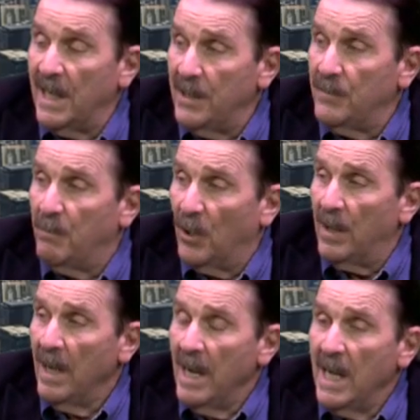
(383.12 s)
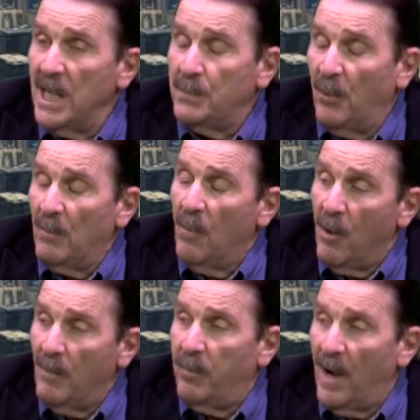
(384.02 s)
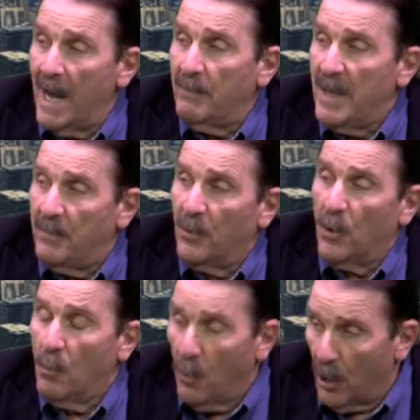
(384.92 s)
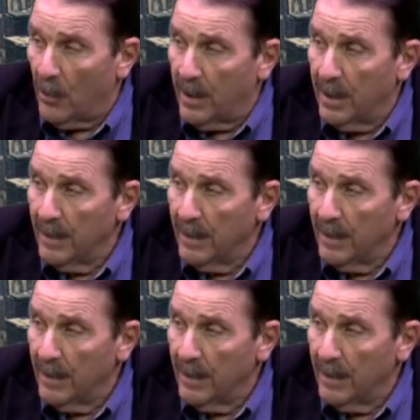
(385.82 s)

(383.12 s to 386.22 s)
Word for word: see, he so put, that, that, he's that, put more black people to work. He's